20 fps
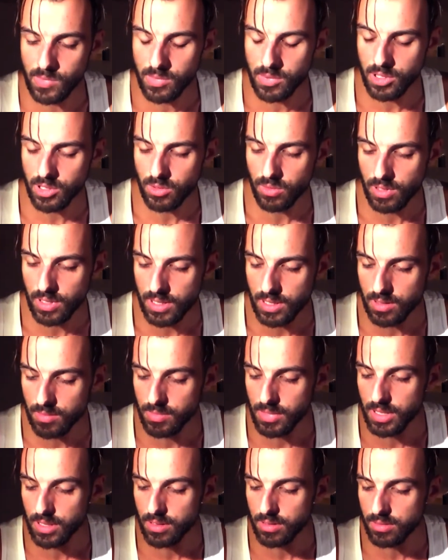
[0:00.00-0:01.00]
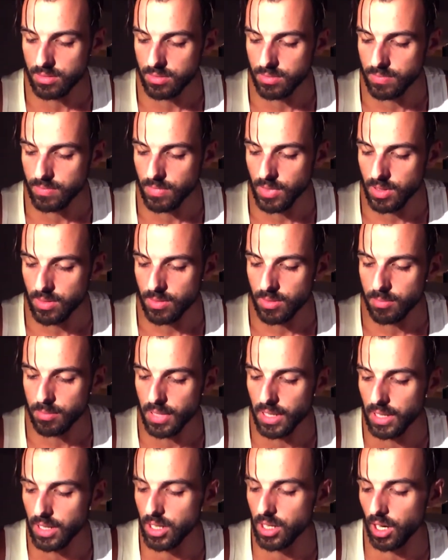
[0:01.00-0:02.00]
like a bit
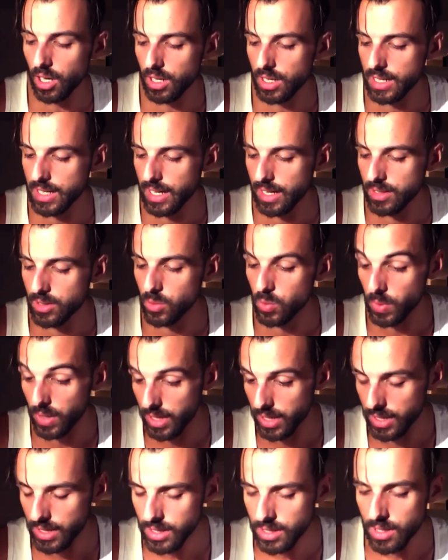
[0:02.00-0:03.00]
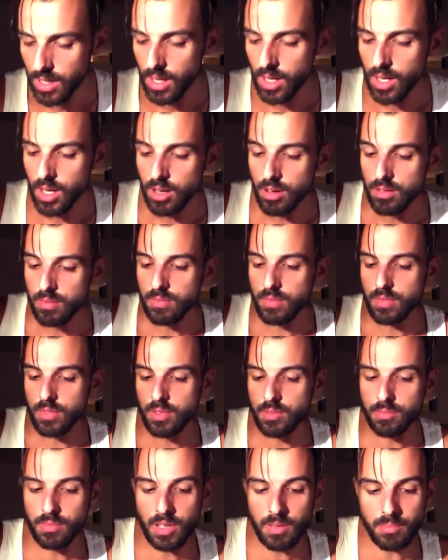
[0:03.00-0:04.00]
melancholic kind of way.
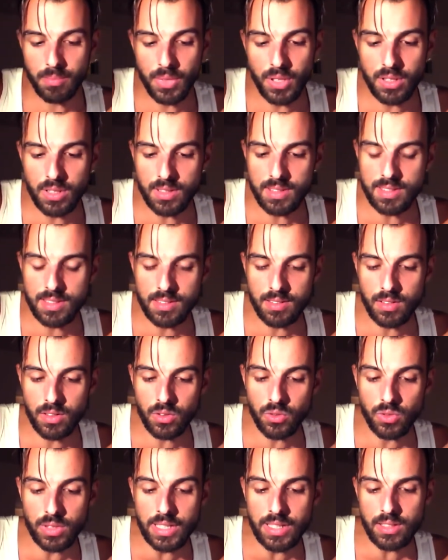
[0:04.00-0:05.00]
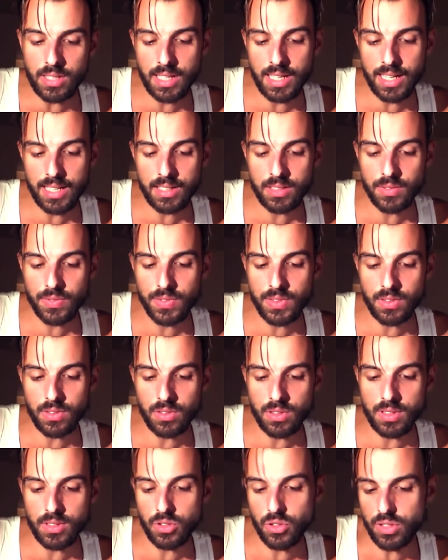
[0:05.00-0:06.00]
But you need to kind of
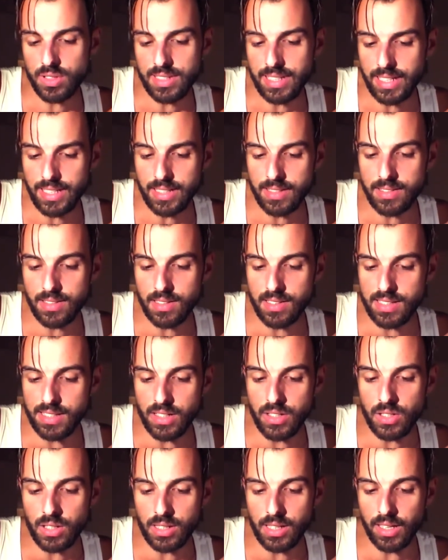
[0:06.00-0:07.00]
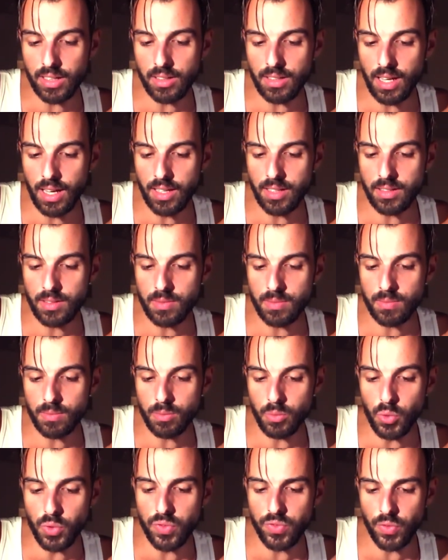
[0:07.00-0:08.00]
just take this decision and
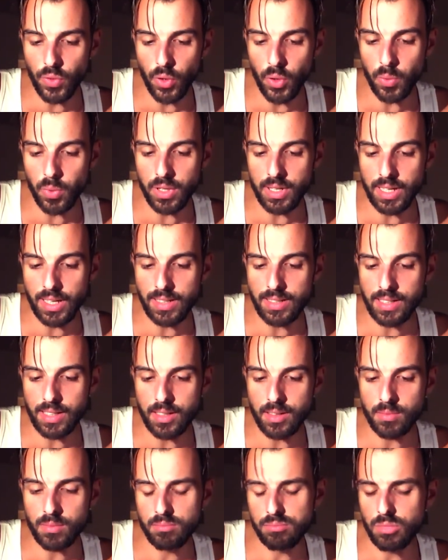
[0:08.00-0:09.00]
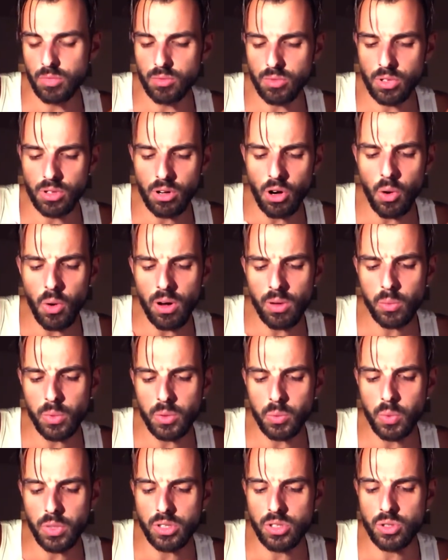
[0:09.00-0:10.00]
move forward and go on
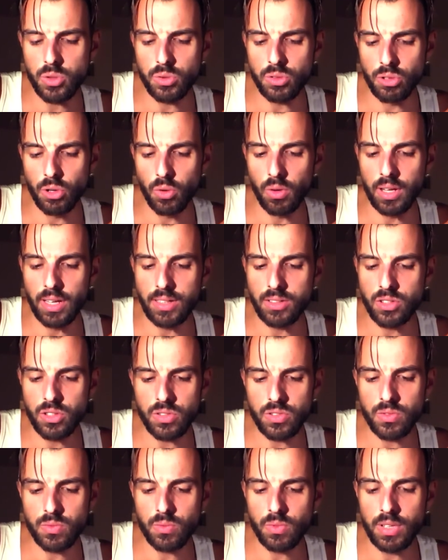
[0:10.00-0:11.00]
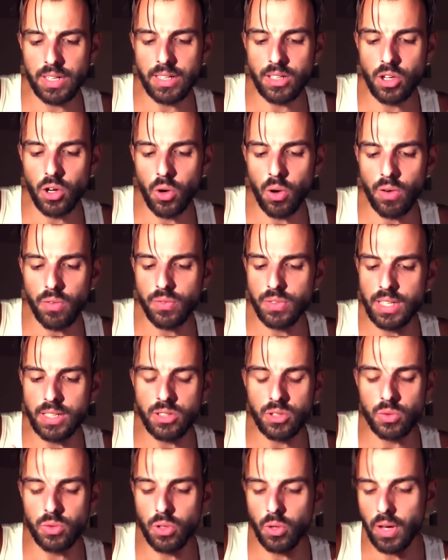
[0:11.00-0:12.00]
with what you know. Like, just let go of that,
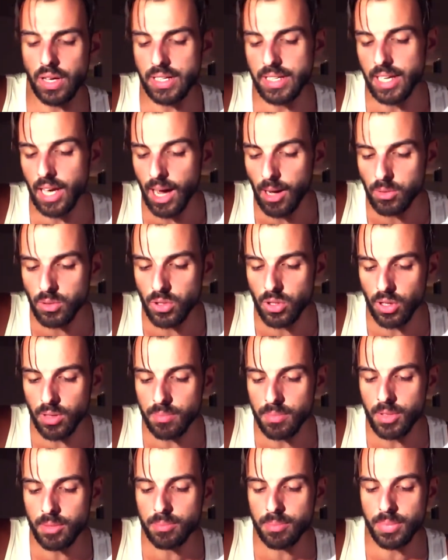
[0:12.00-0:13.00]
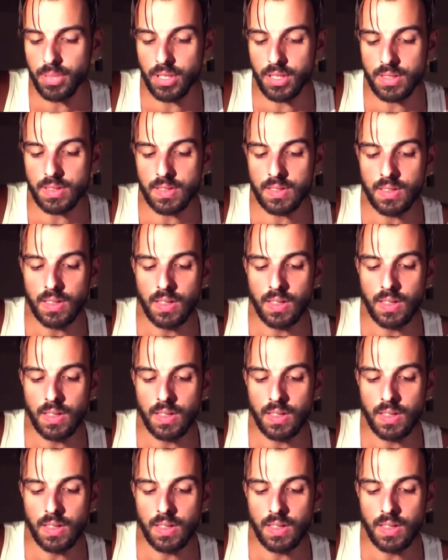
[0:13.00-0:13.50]
any outcome, but